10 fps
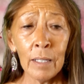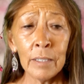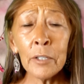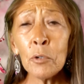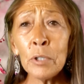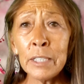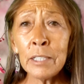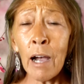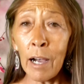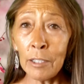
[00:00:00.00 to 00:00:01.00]
not only
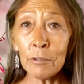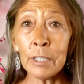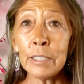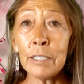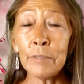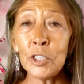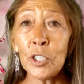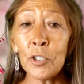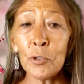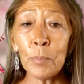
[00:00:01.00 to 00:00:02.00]
tolerant of each
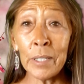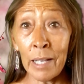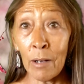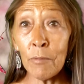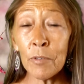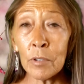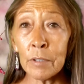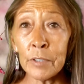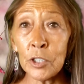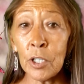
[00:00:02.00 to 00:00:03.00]
other, but helpful
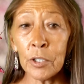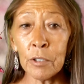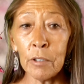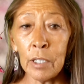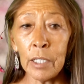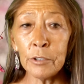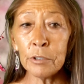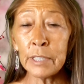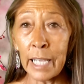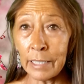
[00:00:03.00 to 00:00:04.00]
of each other,
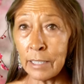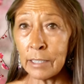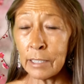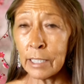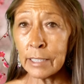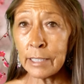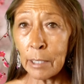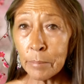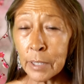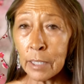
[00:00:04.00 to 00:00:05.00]
understanding and
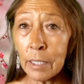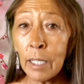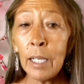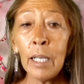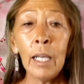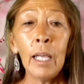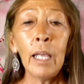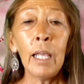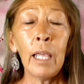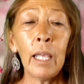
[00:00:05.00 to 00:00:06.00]
accepting.
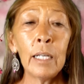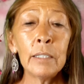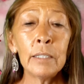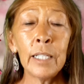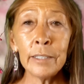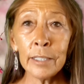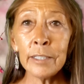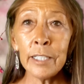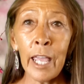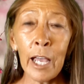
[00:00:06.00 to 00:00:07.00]
And that
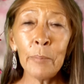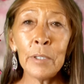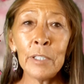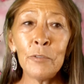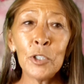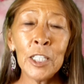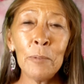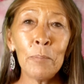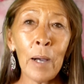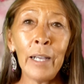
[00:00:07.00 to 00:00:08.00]
doesn't happen if you
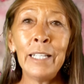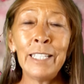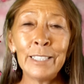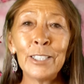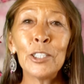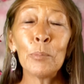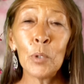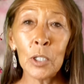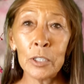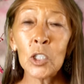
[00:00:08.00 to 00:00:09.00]
keep buying into the
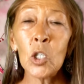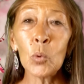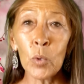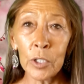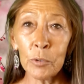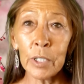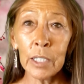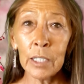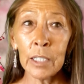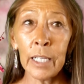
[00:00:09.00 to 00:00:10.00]
political
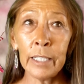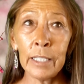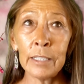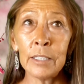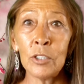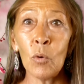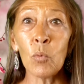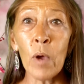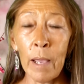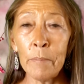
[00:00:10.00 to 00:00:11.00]
rhetoric that is so
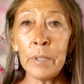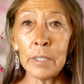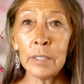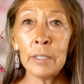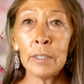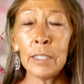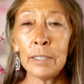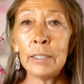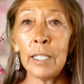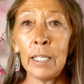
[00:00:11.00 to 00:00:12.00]
rampant
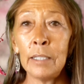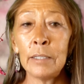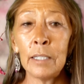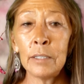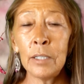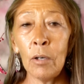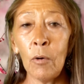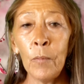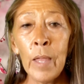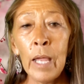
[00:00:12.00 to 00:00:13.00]
these days. So